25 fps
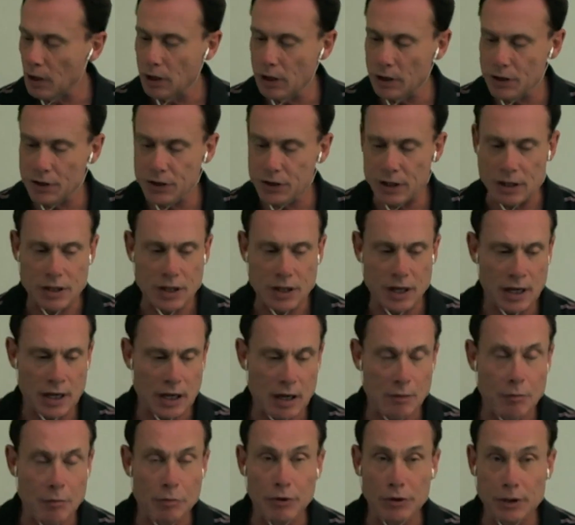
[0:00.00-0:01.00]
let's see,
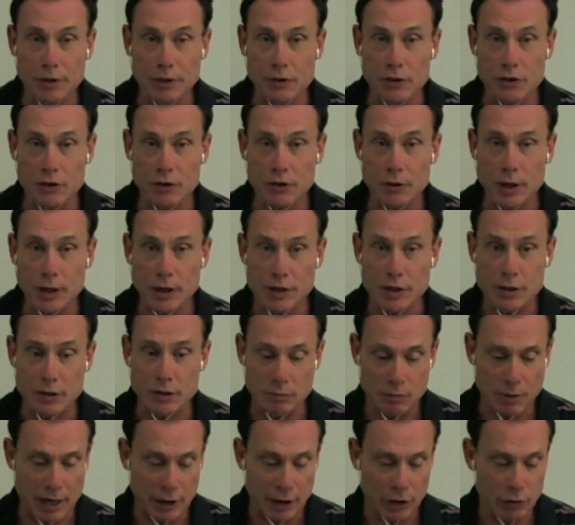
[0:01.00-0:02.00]
Dan, I believe that you had
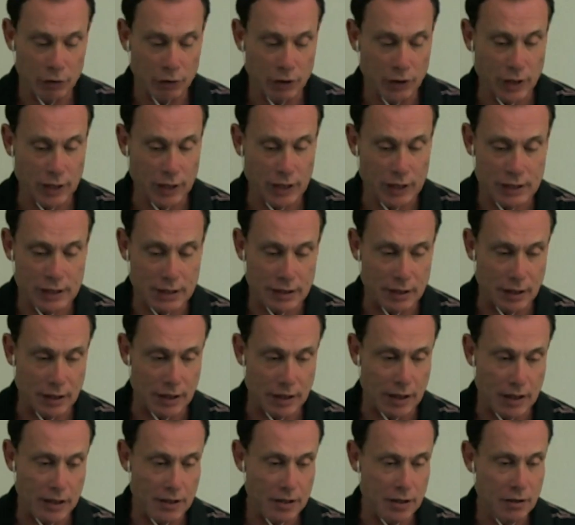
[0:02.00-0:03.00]
some actual case
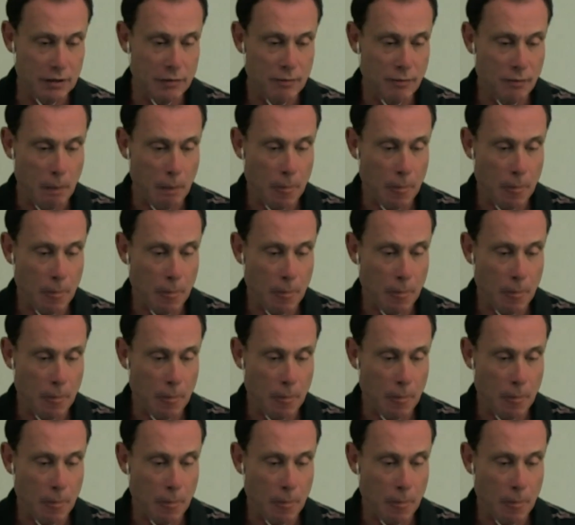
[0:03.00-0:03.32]
studies